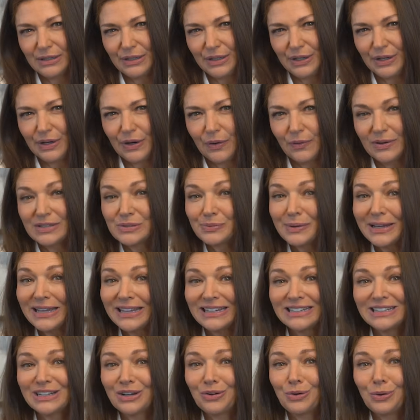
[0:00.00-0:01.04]
as we get
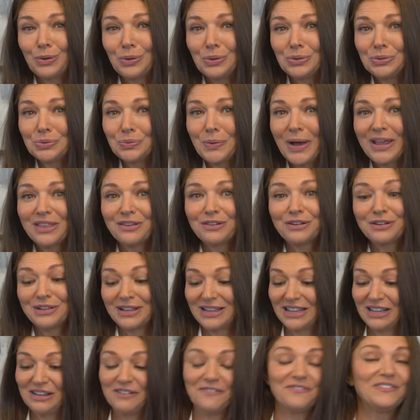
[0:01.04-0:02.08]
into cold weather,
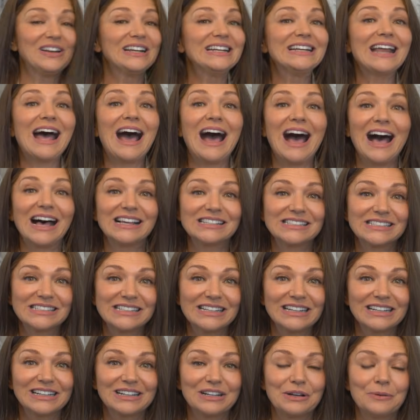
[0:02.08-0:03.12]

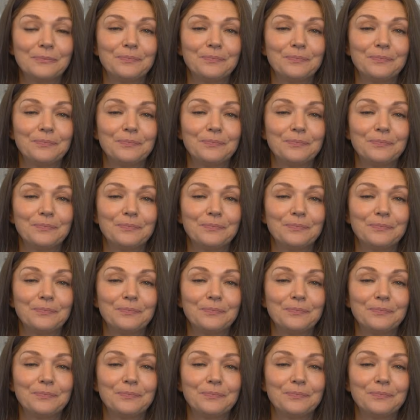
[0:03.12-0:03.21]
fantastic.